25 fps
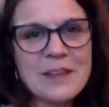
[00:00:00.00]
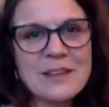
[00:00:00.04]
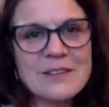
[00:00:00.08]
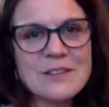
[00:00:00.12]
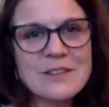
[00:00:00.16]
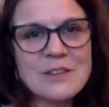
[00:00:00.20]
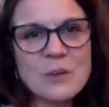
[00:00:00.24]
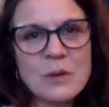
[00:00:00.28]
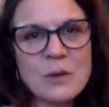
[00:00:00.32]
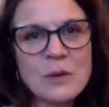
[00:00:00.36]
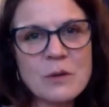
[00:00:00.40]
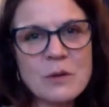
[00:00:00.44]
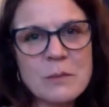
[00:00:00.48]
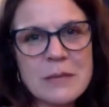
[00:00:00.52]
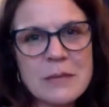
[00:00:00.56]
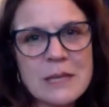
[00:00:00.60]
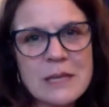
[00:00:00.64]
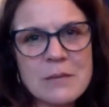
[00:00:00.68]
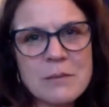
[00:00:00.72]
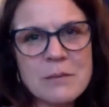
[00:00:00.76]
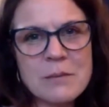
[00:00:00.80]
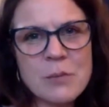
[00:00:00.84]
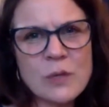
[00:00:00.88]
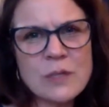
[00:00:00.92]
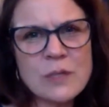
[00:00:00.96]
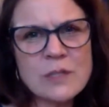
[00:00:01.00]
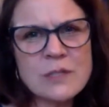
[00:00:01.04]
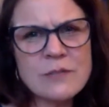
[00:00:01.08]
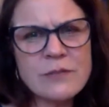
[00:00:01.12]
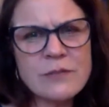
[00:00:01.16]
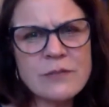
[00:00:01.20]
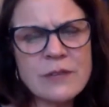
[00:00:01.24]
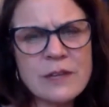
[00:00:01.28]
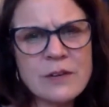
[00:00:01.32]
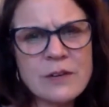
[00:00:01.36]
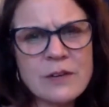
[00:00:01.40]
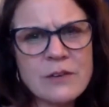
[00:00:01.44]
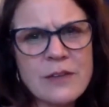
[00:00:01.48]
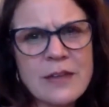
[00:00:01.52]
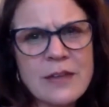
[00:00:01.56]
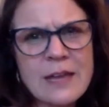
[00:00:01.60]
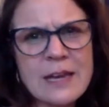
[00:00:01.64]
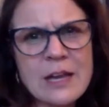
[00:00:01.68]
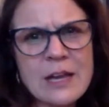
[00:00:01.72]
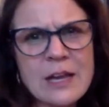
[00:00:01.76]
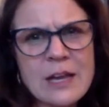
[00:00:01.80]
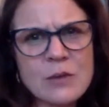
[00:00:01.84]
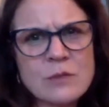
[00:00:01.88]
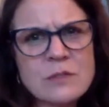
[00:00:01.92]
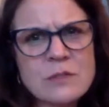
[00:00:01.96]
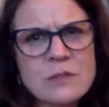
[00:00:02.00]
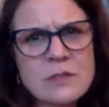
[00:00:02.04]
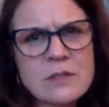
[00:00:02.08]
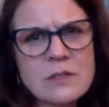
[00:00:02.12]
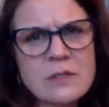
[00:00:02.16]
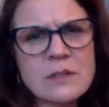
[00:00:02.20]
so it'll be important to figure that out.